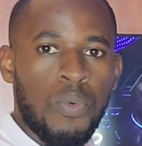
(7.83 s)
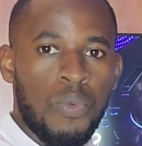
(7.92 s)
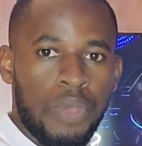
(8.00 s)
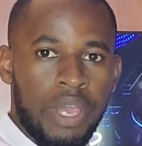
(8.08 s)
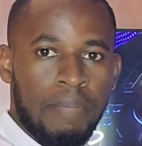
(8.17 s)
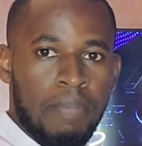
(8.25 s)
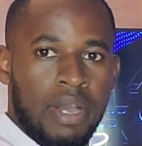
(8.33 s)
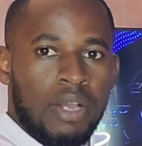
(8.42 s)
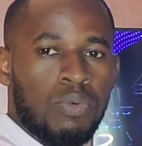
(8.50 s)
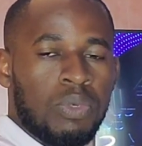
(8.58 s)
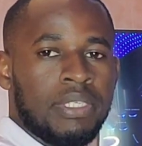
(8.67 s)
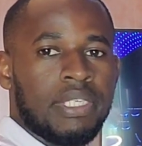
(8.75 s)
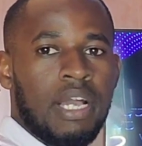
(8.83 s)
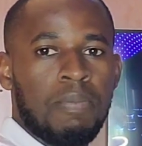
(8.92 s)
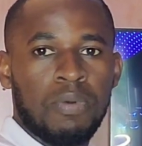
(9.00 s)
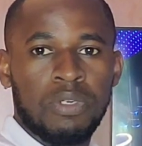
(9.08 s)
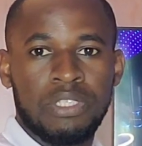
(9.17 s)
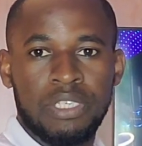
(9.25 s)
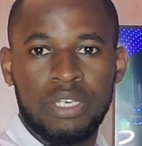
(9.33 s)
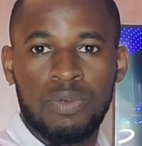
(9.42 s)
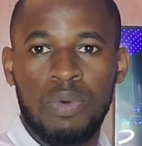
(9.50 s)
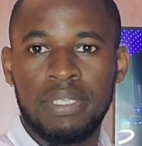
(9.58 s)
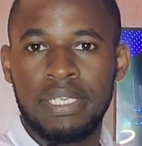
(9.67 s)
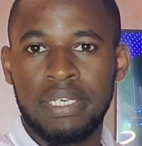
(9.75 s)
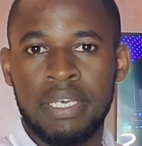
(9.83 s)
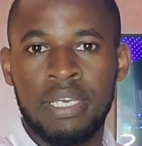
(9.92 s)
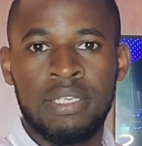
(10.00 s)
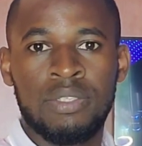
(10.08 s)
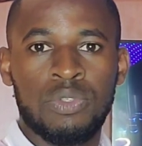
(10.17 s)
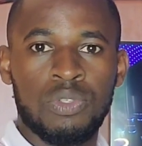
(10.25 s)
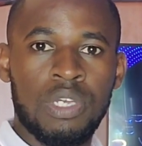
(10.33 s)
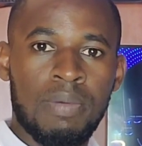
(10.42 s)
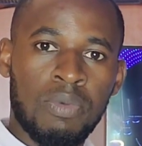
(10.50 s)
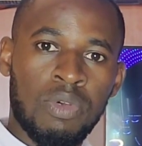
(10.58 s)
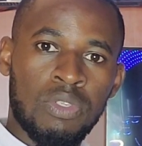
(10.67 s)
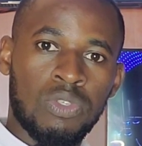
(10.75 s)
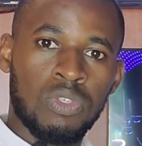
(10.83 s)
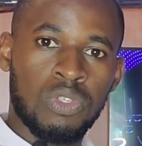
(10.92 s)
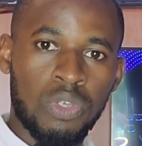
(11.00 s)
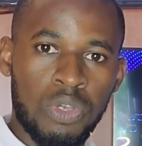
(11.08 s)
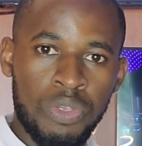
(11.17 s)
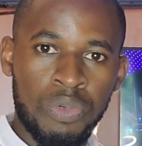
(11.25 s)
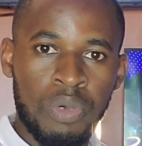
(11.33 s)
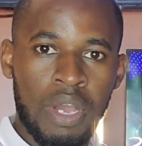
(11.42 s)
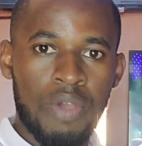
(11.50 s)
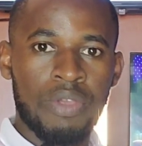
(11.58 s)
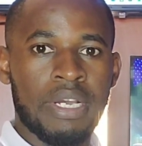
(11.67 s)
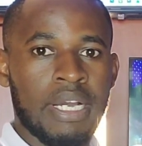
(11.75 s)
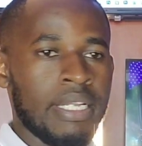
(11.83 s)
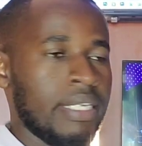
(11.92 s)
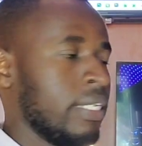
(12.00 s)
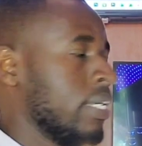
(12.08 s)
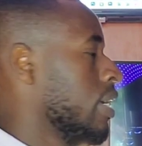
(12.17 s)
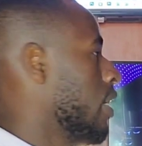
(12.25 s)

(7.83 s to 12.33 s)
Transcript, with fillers: We are back with AproTech once again. Today I'm going to show you how you can